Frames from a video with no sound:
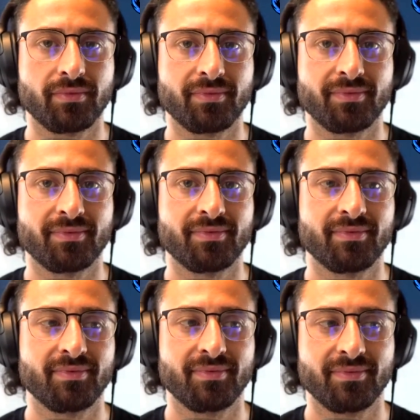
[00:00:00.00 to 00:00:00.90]

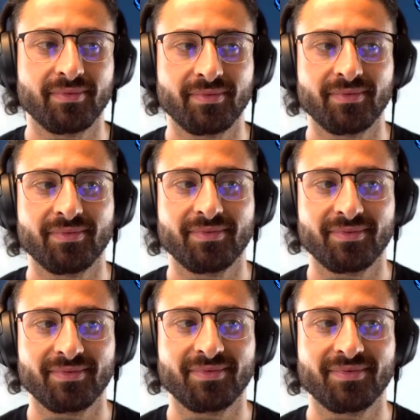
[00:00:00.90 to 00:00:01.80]

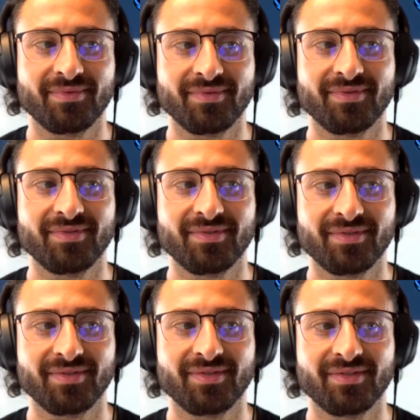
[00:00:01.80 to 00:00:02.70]

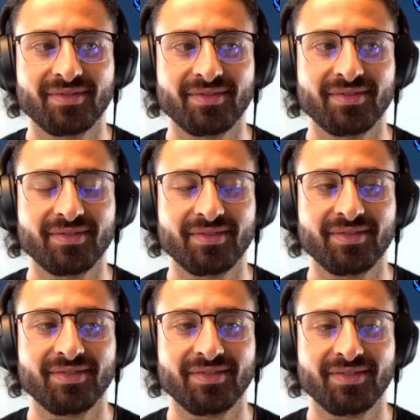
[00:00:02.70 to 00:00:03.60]

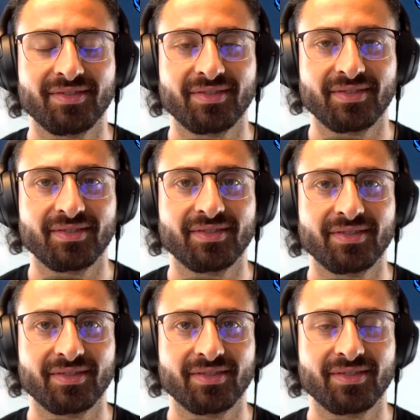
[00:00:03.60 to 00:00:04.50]

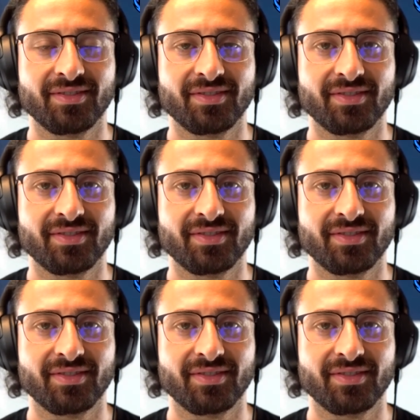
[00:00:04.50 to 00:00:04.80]
(not speaking)